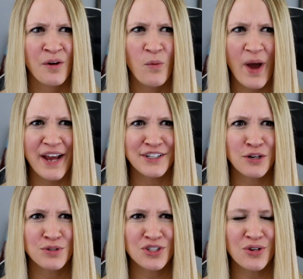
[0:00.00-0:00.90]
Wait,
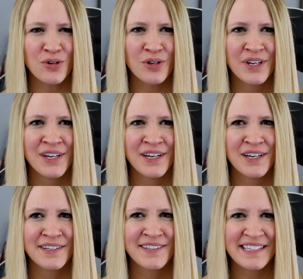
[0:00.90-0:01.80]
Toby Jizzle
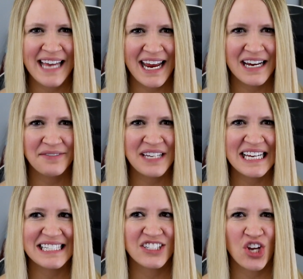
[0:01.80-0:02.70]
saves
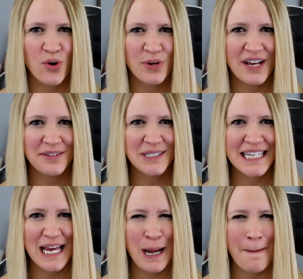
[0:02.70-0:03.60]
his toenails
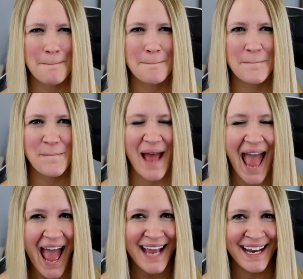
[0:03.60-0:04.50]
in a
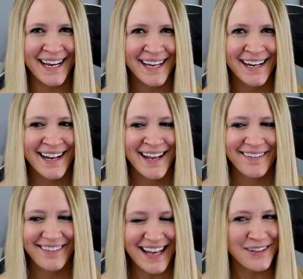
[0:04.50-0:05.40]
bag?
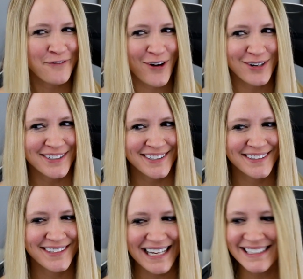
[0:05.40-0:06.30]
That's a
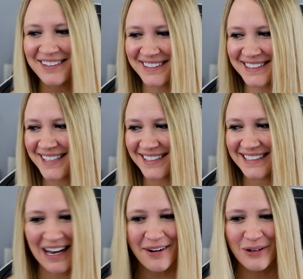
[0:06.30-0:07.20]
first. That sounds
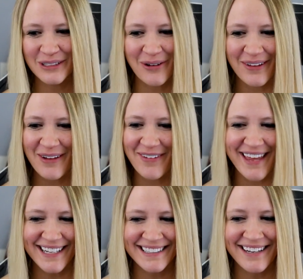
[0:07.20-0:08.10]
disgusting. I don't know what's going on there, but
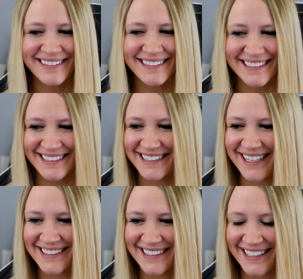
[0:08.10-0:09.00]
that sounds
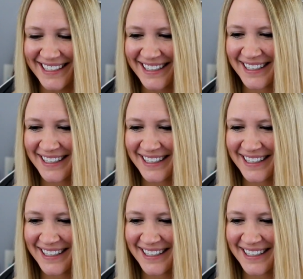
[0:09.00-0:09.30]
disgusting.